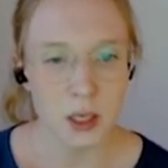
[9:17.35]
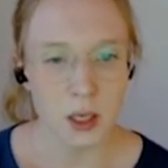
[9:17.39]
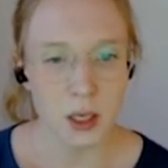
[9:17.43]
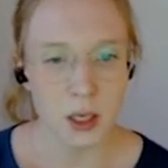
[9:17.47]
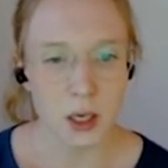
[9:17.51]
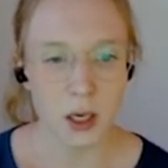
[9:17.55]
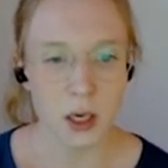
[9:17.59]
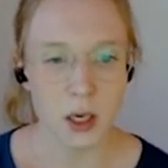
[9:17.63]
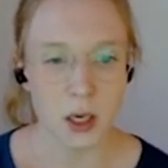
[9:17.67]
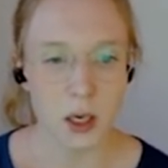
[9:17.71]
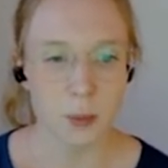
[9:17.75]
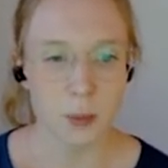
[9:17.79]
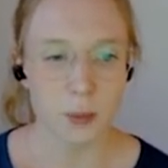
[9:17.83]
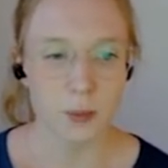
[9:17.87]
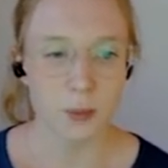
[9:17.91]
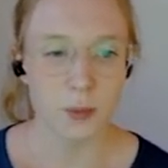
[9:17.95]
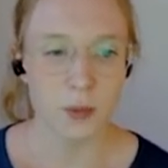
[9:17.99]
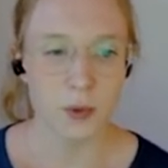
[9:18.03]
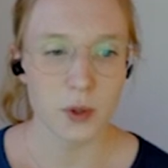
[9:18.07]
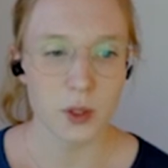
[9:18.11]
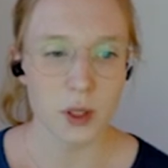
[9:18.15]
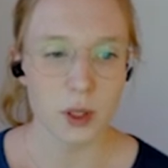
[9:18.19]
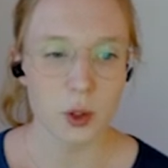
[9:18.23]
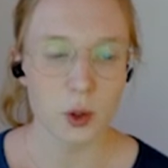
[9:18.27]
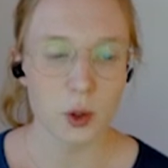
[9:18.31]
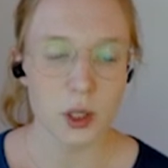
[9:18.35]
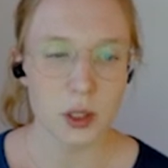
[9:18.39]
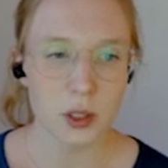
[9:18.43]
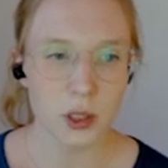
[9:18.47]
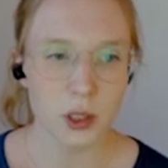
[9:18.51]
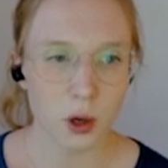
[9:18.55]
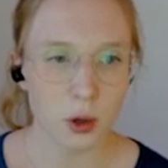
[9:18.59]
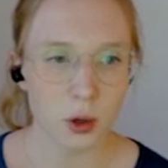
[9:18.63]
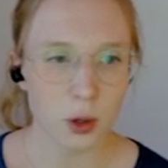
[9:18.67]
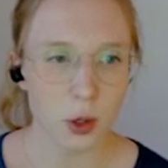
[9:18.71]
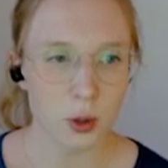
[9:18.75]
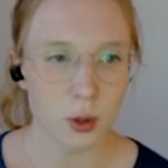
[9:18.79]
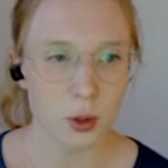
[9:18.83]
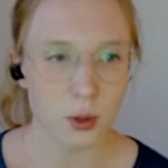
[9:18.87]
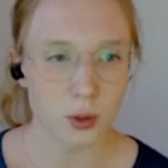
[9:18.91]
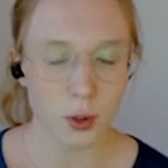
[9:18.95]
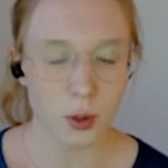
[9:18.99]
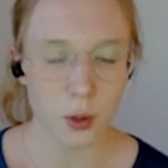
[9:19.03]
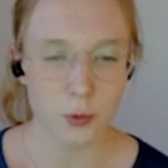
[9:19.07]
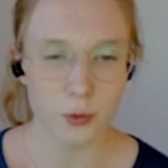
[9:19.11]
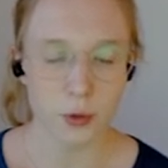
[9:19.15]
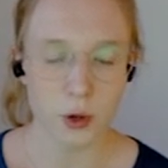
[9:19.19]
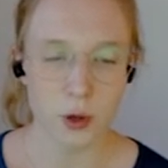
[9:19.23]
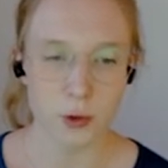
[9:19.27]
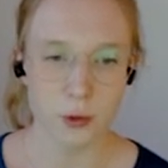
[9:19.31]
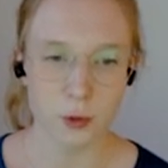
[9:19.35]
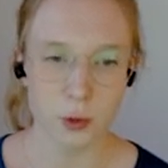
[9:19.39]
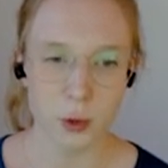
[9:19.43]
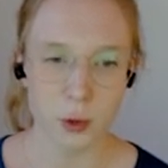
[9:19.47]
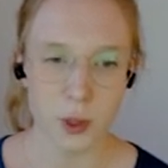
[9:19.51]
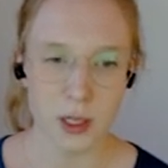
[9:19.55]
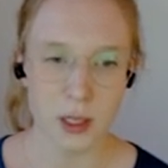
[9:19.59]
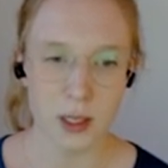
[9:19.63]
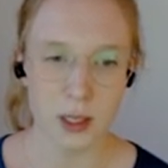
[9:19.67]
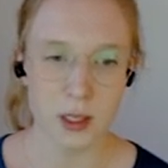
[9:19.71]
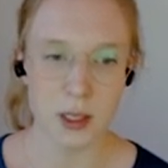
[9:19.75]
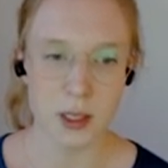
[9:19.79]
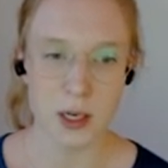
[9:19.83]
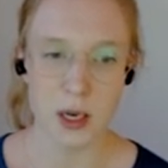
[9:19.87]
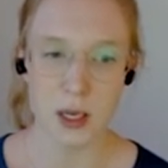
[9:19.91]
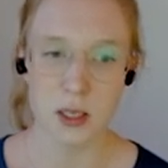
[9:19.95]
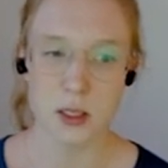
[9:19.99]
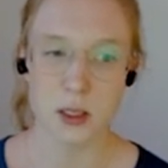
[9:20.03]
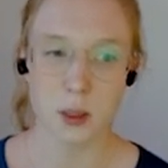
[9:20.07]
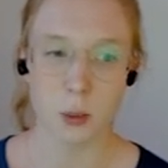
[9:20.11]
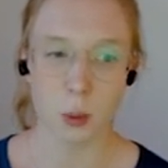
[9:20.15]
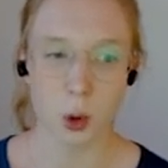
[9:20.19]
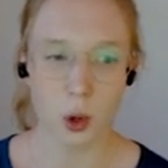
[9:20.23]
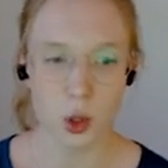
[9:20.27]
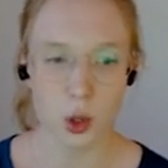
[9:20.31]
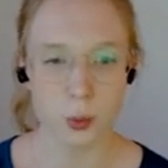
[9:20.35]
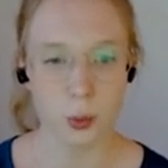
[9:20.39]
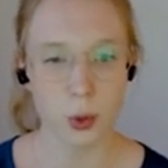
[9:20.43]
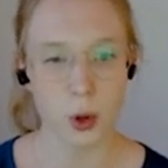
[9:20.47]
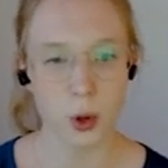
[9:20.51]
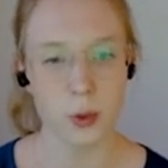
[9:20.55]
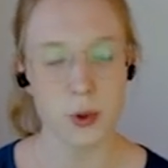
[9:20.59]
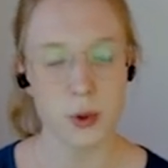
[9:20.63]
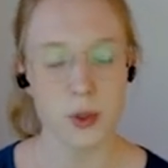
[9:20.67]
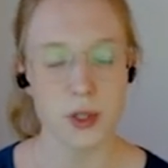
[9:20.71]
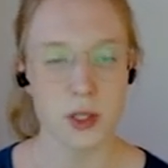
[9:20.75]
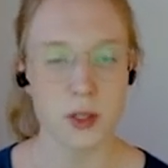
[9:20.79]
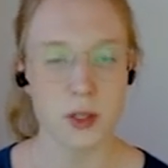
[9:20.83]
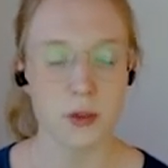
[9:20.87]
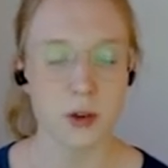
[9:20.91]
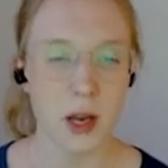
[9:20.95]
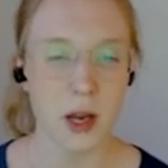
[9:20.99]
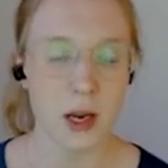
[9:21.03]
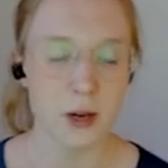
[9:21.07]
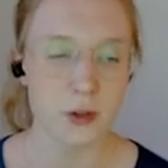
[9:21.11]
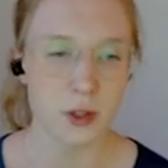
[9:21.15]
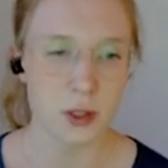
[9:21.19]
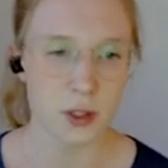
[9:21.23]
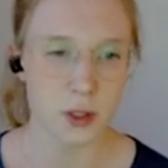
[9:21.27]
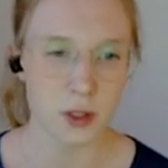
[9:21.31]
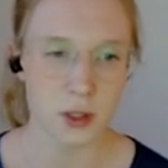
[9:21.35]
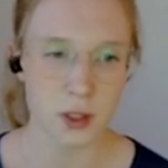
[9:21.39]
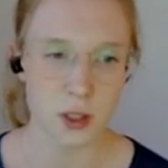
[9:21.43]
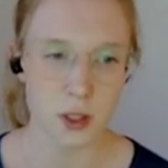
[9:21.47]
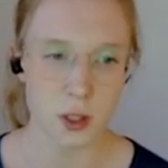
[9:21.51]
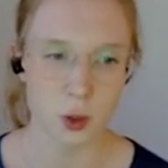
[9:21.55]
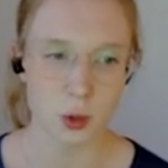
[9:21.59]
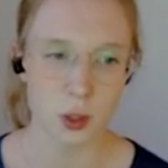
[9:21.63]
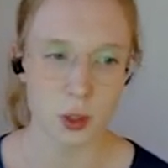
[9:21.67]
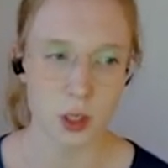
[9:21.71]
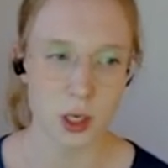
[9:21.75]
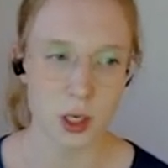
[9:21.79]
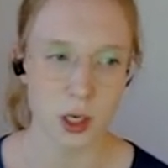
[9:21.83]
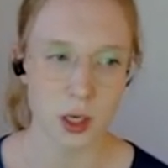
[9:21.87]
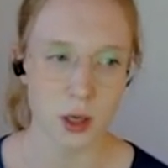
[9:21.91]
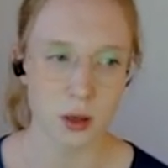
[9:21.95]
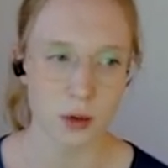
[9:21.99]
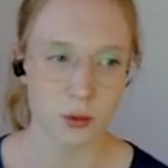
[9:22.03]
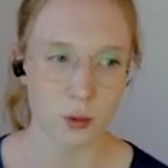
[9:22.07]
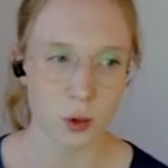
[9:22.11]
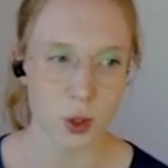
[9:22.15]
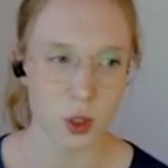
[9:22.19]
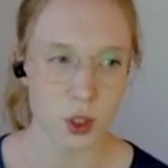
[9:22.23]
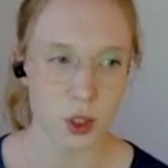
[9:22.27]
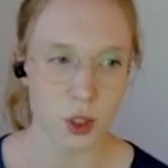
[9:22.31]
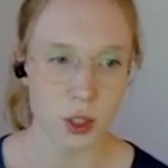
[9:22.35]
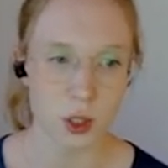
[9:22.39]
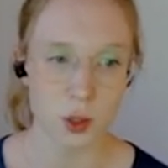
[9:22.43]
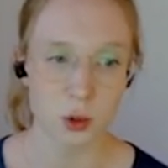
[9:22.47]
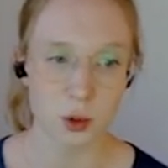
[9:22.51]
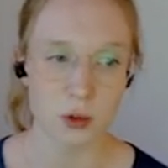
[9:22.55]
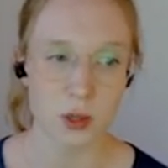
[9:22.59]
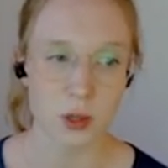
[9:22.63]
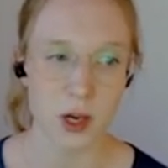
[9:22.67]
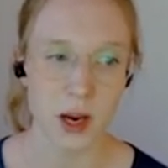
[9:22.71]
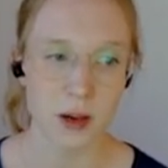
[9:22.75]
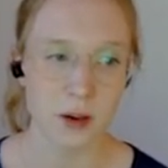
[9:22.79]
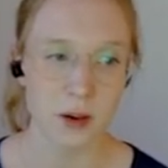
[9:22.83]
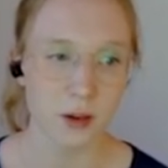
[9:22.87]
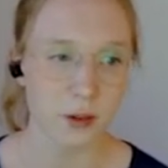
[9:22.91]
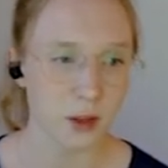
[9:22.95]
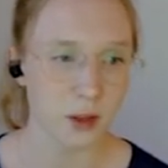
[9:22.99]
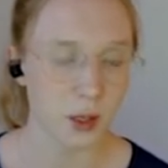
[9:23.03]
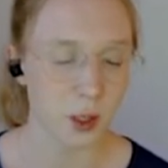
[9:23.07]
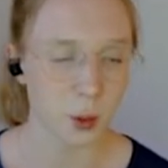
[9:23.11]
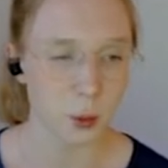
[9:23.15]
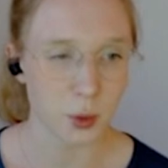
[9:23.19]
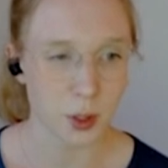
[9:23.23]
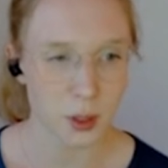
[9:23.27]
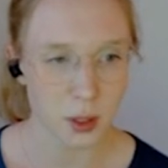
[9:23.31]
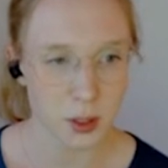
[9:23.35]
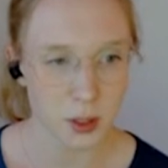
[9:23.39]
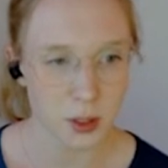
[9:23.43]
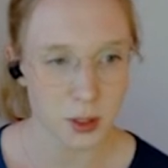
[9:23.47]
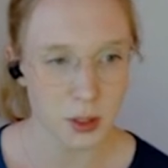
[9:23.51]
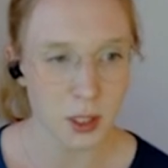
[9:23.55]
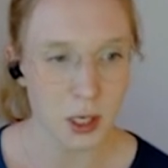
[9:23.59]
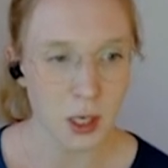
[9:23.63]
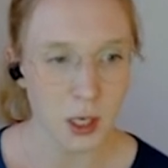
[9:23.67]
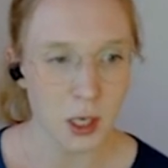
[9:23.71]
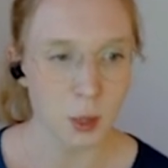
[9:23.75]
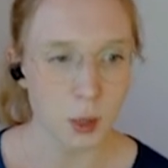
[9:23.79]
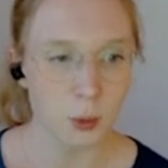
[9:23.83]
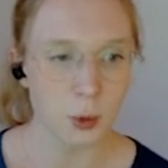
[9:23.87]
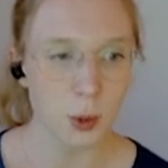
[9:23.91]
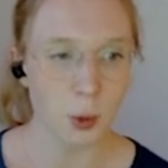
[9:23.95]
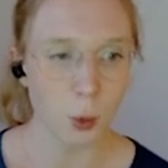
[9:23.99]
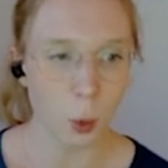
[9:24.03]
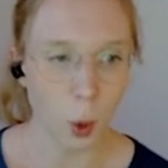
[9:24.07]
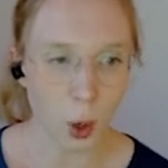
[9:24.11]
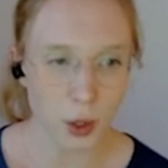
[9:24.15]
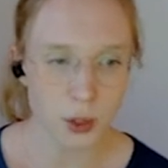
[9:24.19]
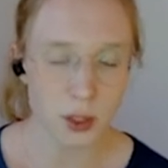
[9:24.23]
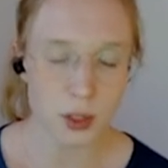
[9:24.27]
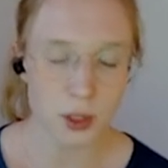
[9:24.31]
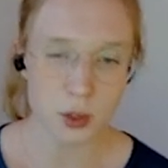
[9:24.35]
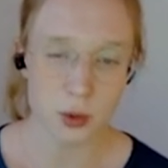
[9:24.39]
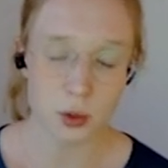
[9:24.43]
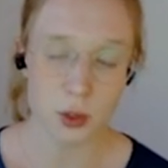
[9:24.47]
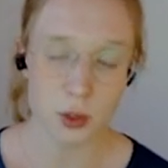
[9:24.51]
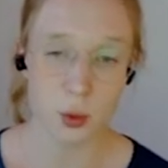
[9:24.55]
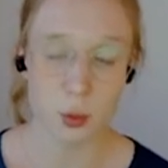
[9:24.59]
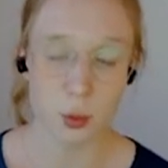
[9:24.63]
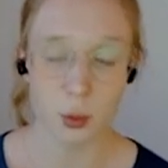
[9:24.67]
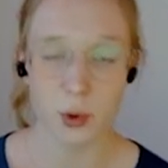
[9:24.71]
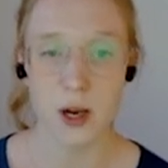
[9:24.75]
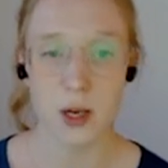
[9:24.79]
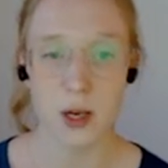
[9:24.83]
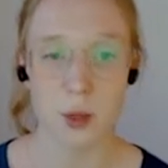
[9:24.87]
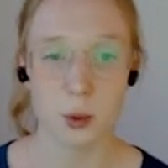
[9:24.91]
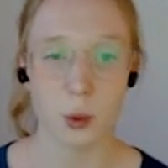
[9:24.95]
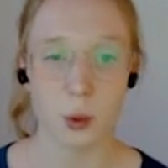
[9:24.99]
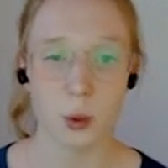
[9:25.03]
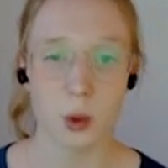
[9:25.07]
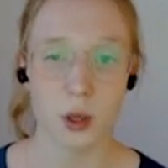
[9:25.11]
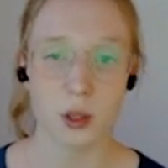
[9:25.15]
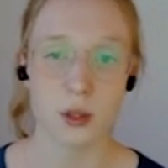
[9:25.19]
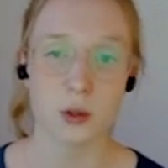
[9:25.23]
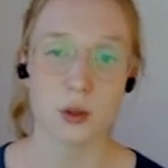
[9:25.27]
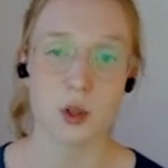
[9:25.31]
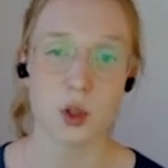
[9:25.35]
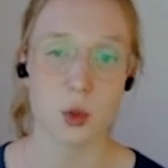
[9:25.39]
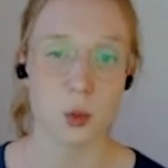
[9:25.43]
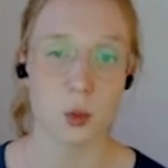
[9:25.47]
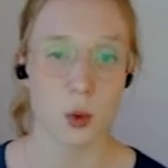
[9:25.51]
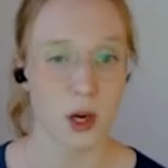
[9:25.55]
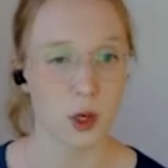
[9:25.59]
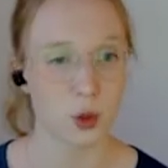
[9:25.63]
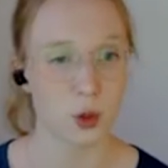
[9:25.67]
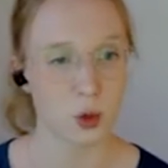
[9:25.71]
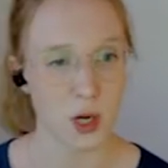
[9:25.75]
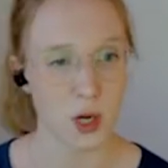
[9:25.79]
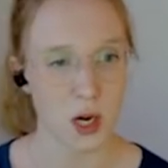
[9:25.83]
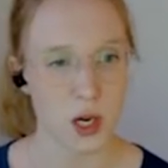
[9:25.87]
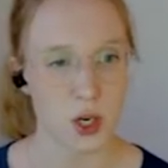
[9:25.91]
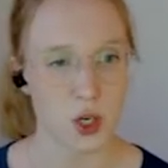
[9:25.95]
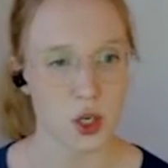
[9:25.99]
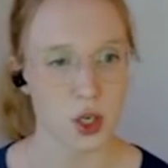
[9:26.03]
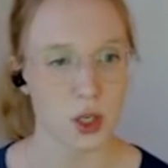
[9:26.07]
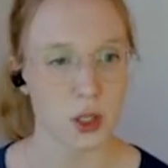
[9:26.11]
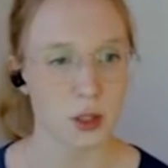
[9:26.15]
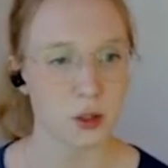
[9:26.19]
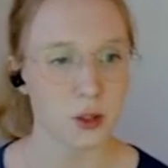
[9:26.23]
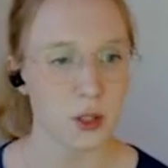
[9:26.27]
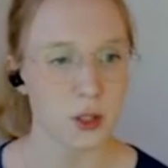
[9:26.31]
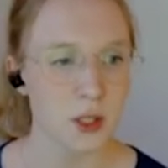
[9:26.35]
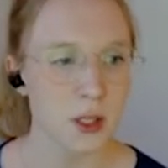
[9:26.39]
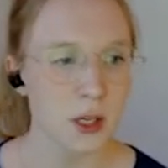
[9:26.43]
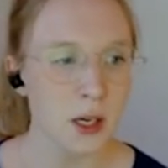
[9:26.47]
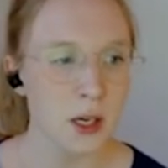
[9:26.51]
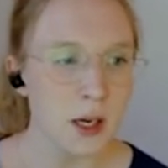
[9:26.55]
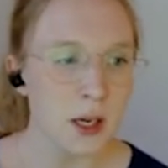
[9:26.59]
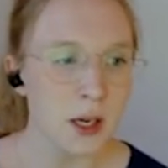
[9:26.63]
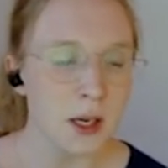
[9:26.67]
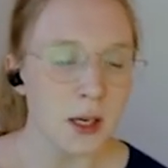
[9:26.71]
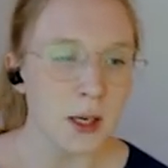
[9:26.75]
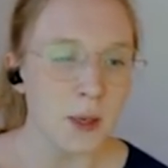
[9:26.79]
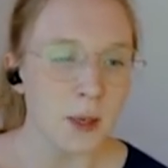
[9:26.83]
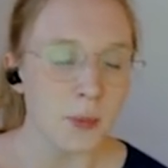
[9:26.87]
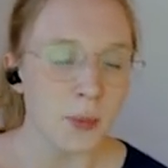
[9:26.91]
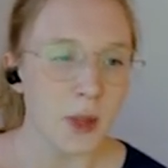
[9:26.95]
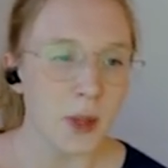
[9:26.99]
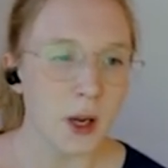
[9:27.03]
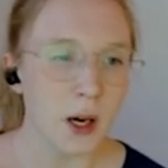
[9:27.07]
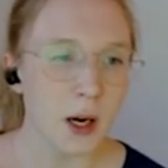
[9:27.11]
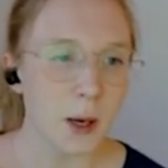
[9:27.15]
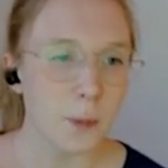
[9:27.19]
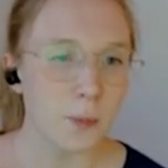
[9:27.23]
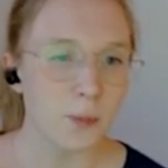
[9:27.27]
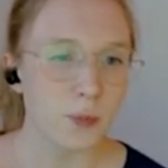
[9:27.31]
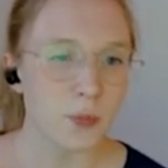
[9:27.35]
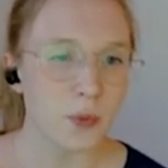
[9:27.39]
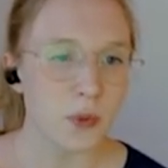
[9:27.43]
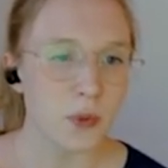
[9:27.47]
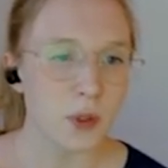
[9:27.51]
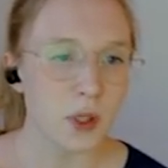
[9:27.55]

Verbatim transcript: Um, you can download it for free. It has the most permissive license, so you can virtually do anything with it. We want it to spread. We want to spread to engineers. Um,